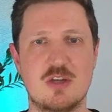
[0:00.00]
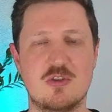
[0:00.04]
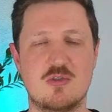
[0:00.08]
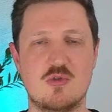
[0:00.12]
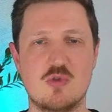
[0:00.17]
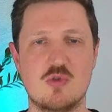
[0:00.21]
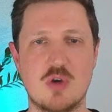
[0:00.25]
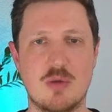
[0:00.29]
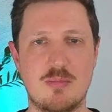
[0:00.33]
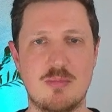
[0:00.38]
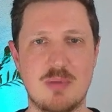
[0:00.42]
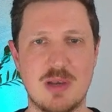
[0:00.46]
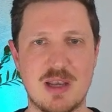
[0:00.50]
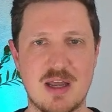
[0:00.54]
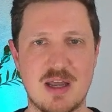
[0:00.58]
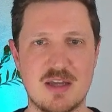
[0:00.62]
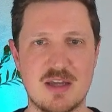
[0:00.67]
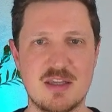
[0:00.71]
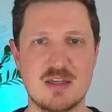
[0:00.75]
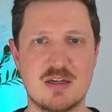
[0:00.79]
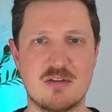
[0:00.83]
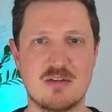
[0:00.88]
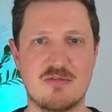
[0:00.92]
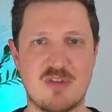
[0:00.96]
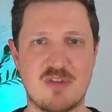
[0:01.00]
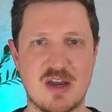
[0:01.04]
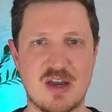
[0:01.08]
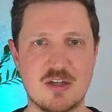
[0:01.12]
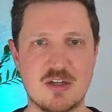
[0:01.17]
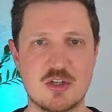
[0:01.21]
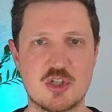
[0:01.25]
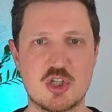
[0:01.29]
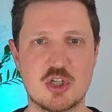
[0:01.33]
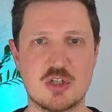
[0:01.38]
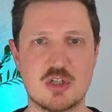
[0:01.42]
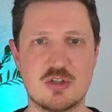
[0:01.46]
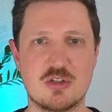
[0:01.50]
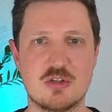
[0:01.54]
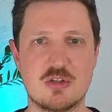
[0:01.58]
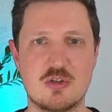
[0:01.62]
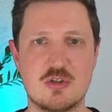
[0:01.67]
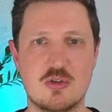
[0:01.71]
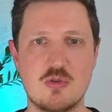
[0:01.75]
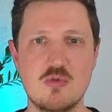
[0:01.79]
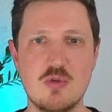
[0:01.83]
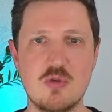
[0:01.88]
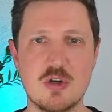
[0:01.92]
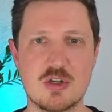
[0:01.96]
to apply a
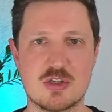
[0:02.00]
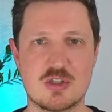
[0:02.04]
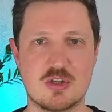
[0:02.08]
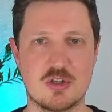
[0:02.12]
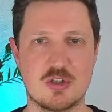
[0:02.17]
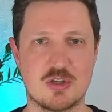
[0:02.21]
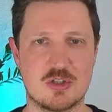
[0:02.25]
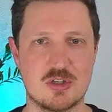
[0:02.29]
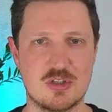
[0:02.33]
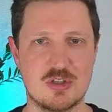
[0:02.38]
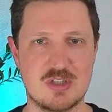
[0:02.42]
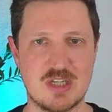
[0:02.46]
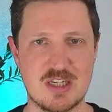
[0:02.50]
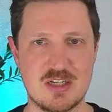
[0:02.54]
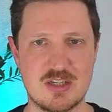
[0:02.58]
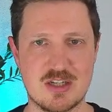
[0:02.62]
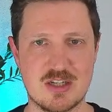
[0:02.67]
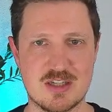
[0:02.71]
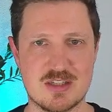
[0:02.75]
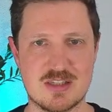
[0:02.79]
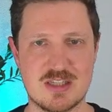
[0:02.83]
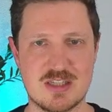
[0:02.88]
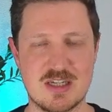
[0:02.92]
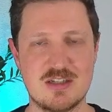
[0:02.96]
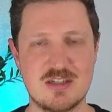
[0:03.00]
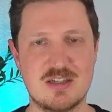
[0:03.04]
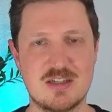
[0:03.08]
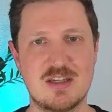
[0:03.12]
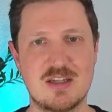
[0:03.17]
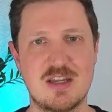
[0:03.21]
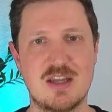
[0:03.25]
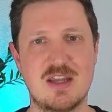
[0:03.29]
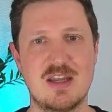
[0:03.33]
function to a certain data set